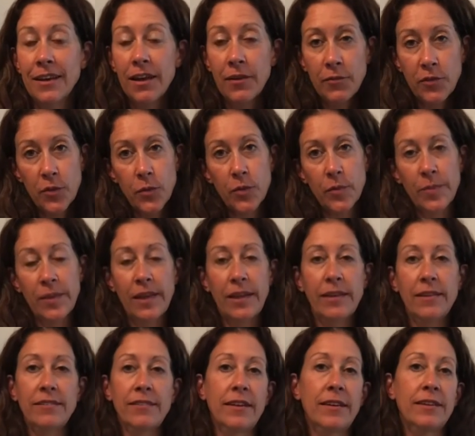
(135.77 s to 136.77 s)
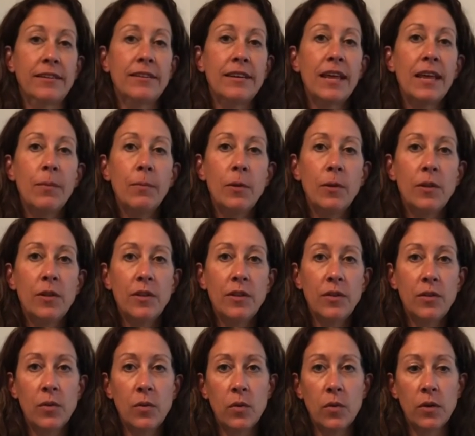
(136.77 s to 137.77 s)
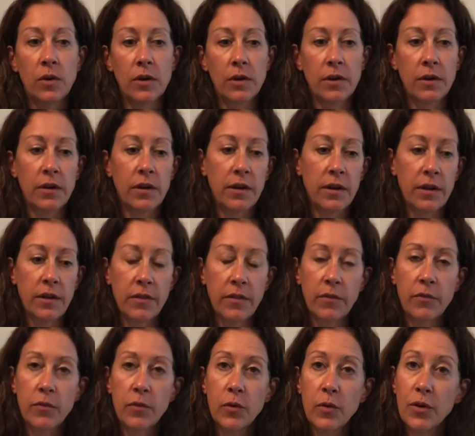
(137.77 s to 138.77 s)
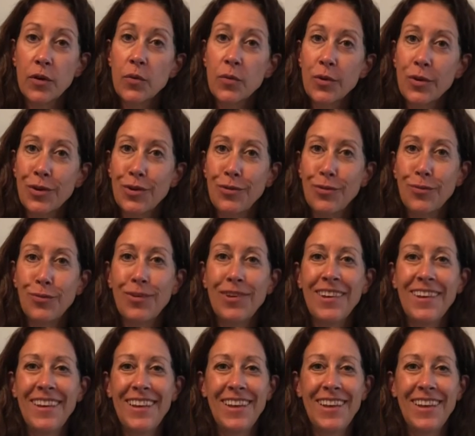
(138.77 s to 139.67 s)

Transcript: comfortable place at a table or on the floor where you